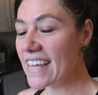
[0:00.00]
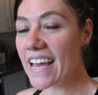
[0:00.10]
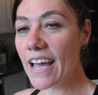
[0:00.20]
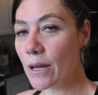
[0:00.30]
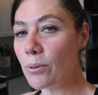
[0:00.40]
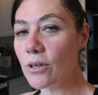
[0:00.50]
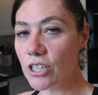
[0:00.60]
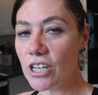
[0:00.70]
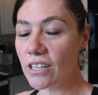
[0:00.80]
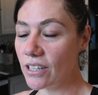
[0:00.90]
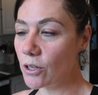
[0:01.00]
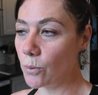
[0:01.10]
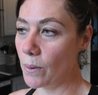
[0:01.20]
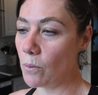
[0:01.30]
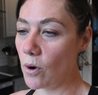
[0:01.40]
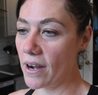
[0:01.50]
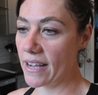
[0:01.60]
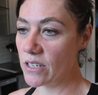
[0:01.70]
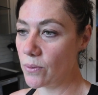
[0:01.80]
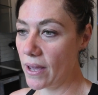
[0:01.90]
think I can push it a little bit more
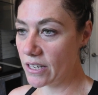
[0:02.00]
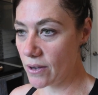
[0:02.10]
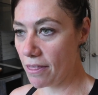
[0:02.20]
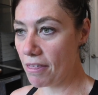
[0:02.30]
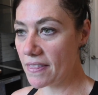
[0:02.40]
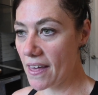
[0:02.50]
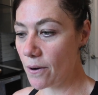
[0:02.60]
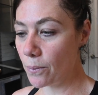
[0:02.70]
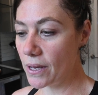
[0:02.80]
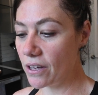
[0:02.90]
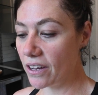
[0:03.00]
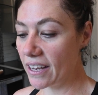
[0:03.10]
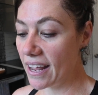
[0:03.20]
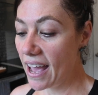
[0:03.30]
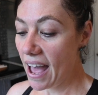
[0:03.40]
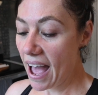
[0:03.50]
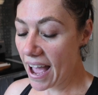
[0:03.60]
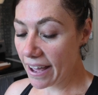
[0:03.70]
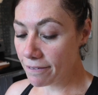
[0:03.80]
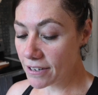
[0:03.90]
next week. So I think that'll be good.
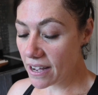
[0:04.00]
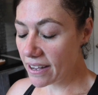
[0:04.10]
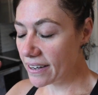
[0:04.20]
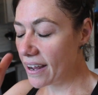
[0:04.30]
I've done